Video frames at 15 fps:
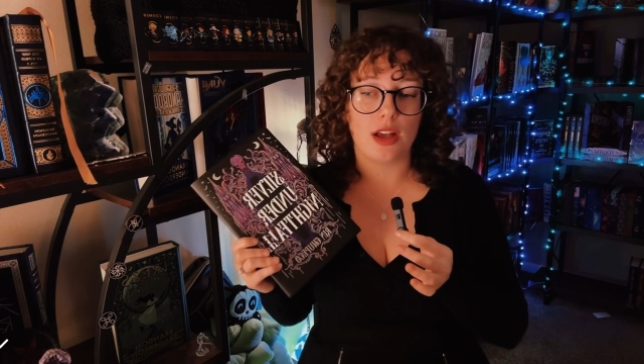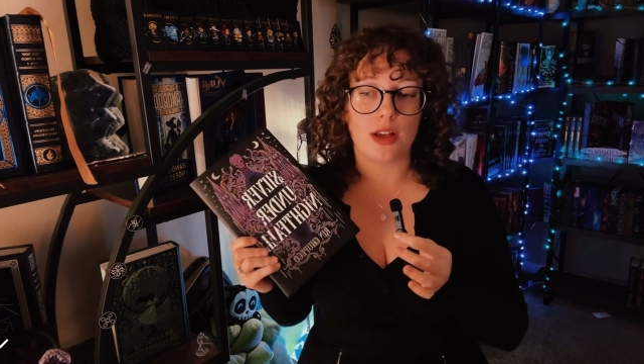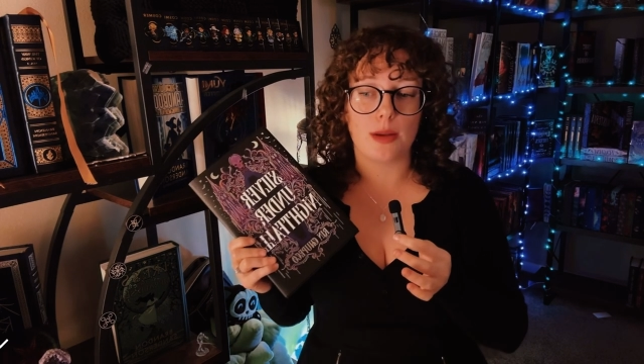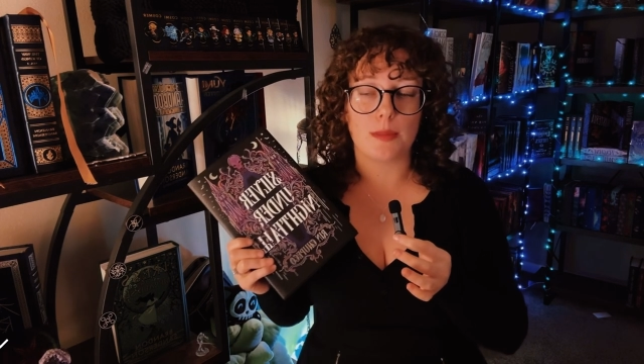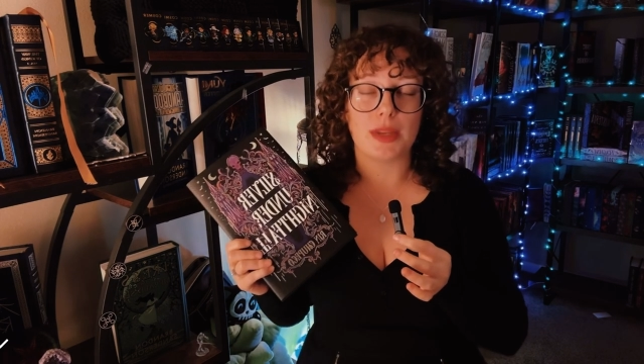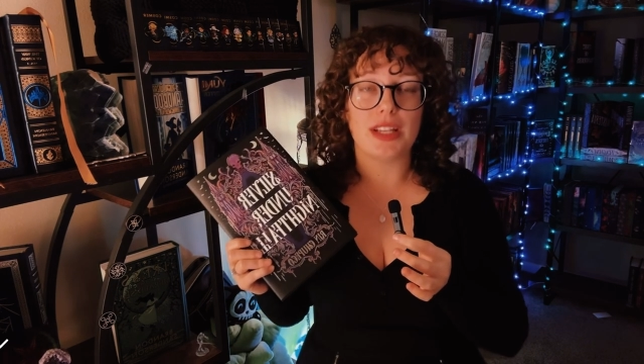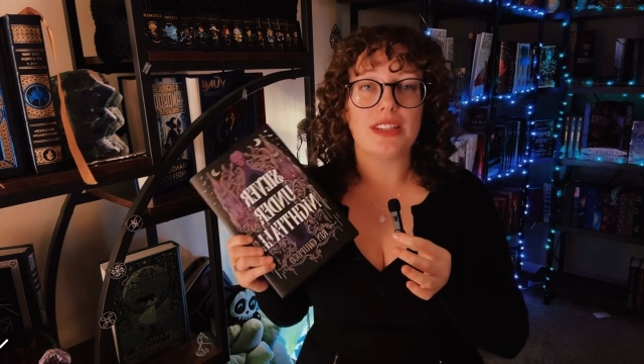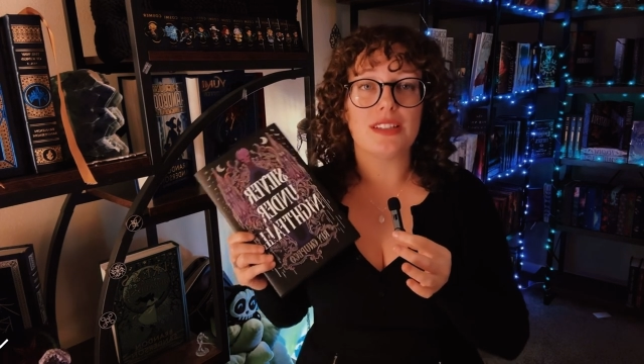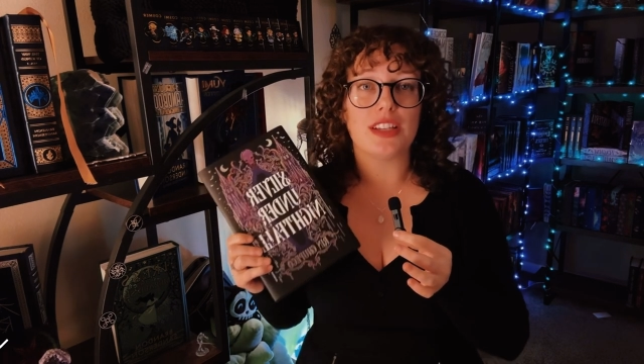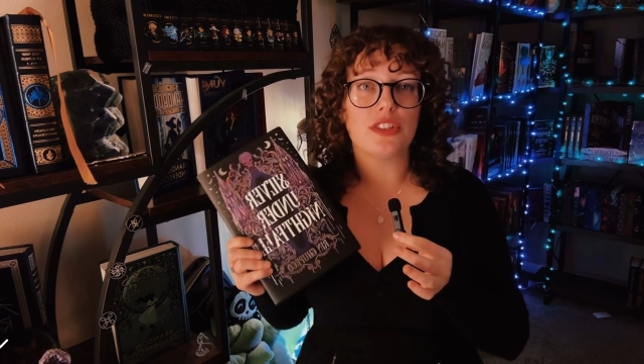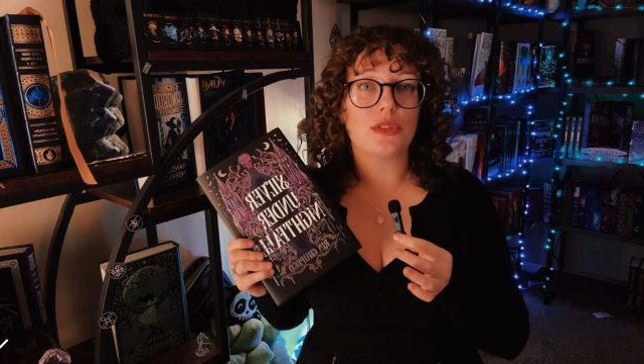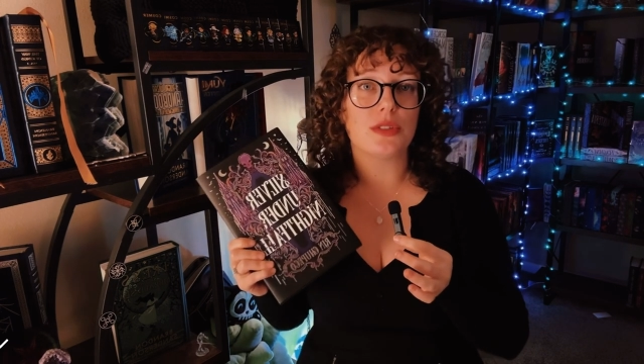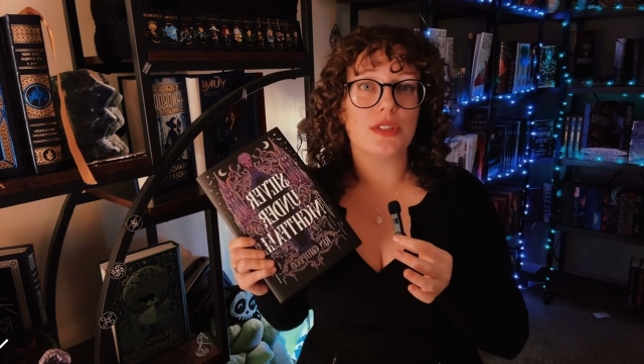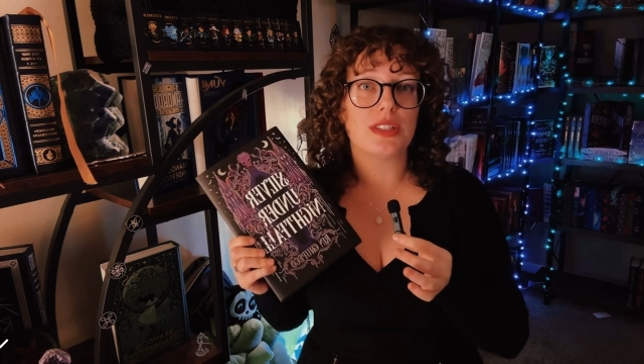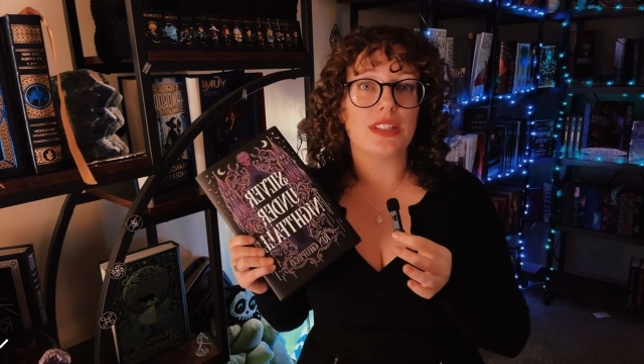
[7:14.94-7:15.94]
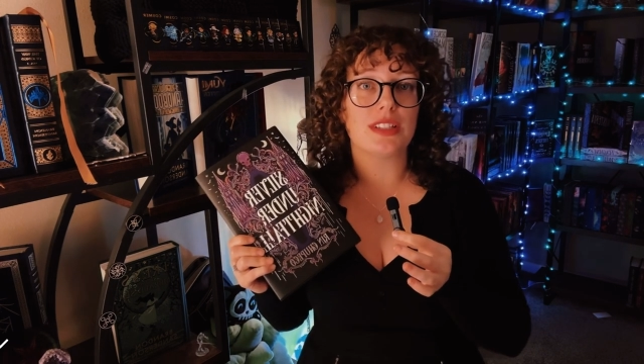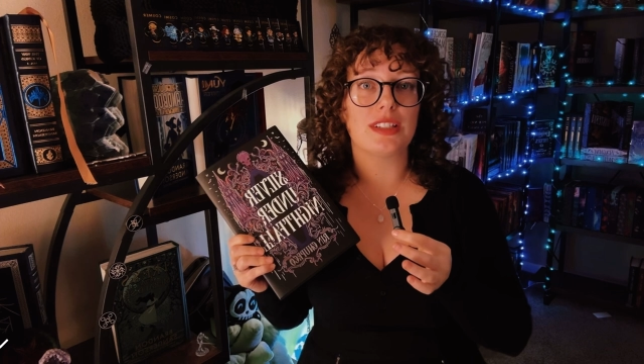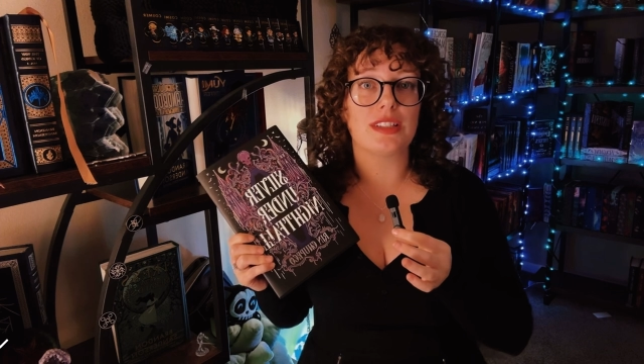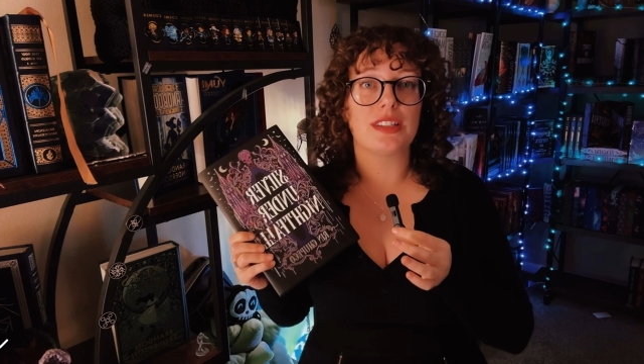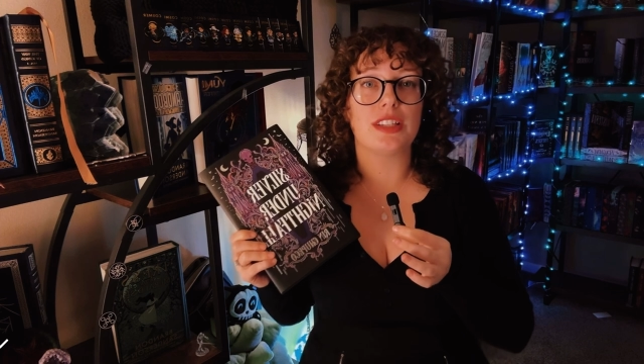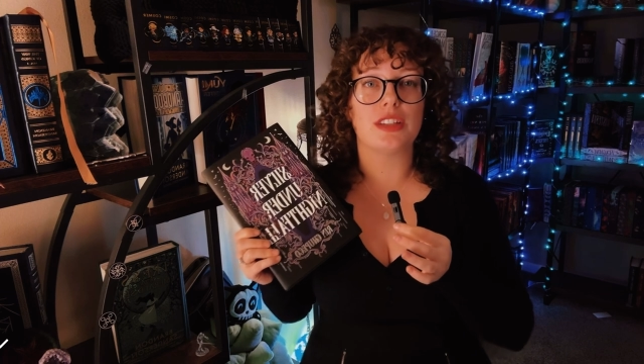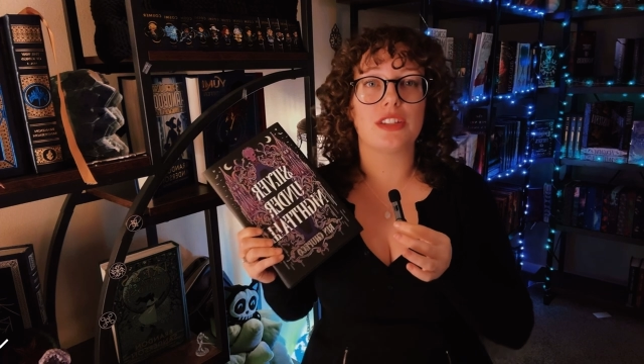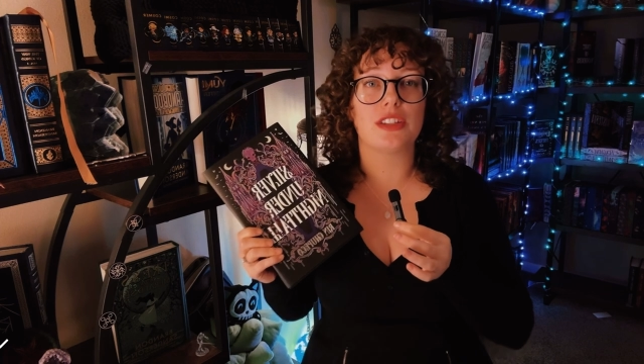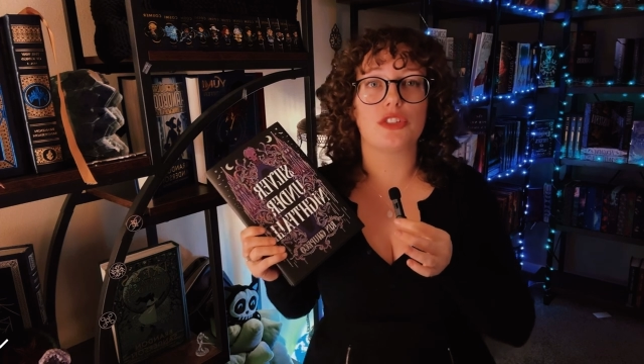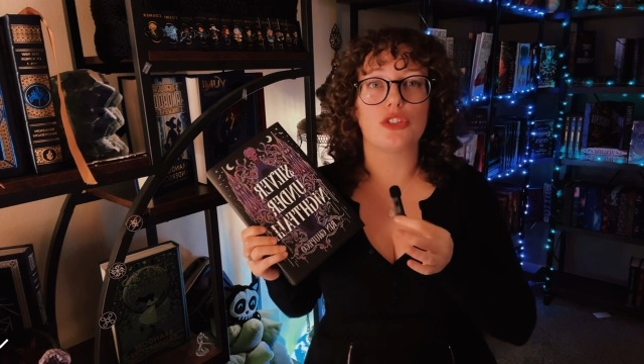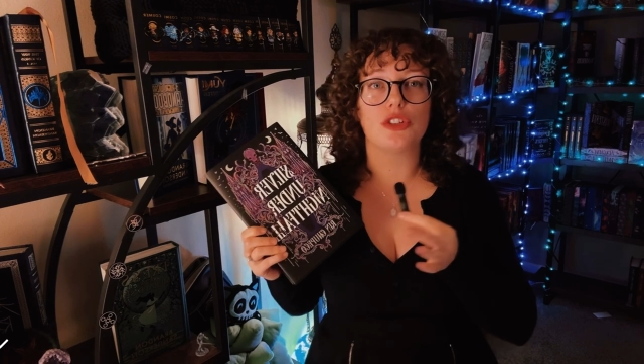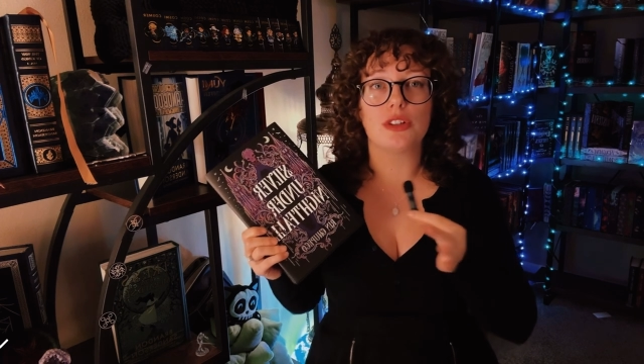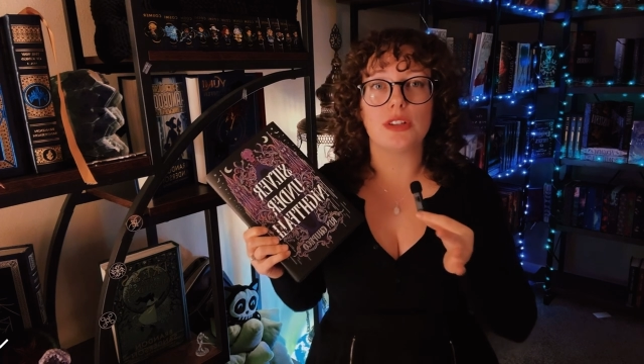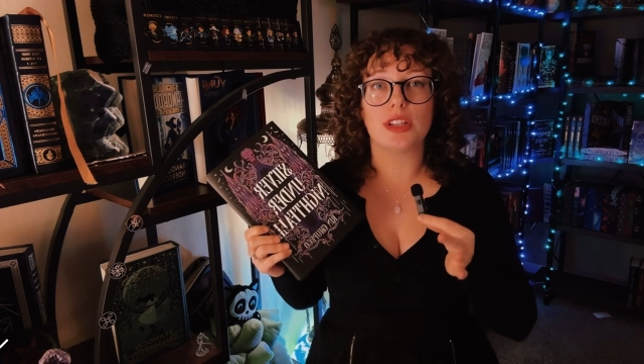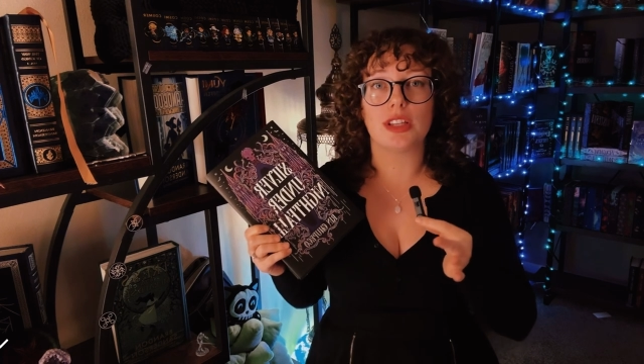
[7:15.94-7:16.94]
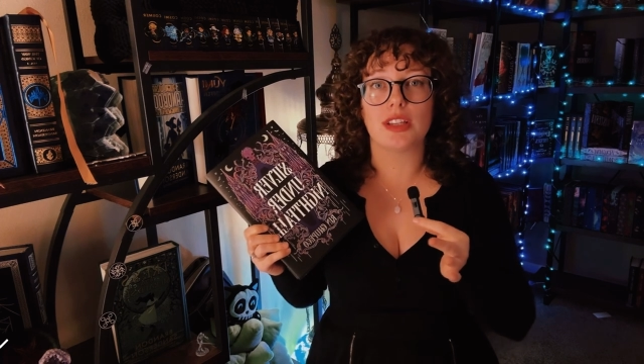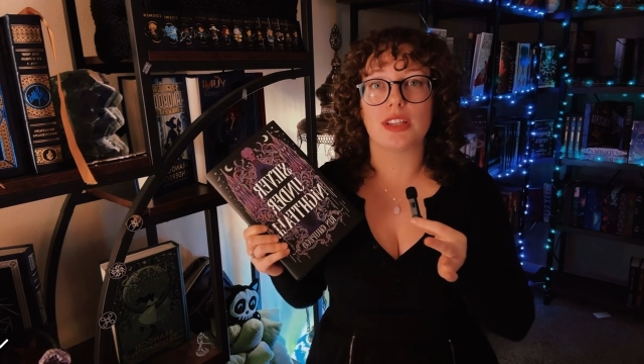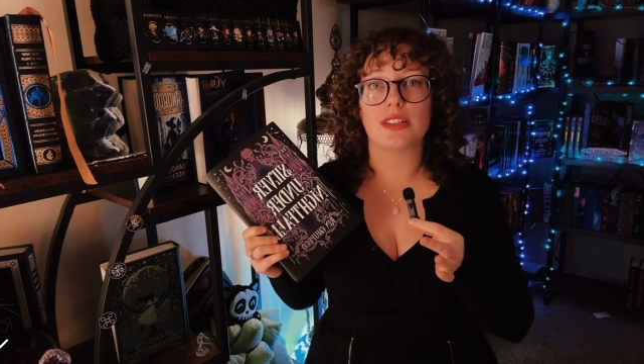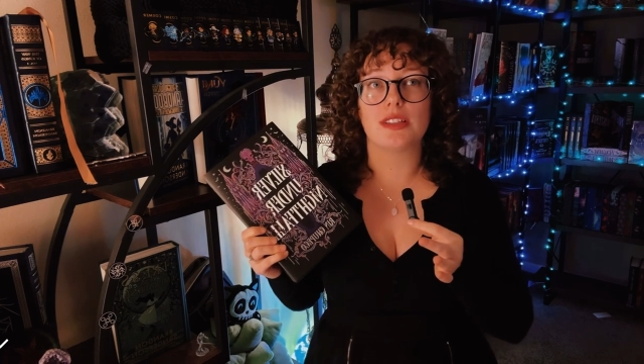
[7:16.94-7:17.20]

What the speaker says: And it's interesting to see this journey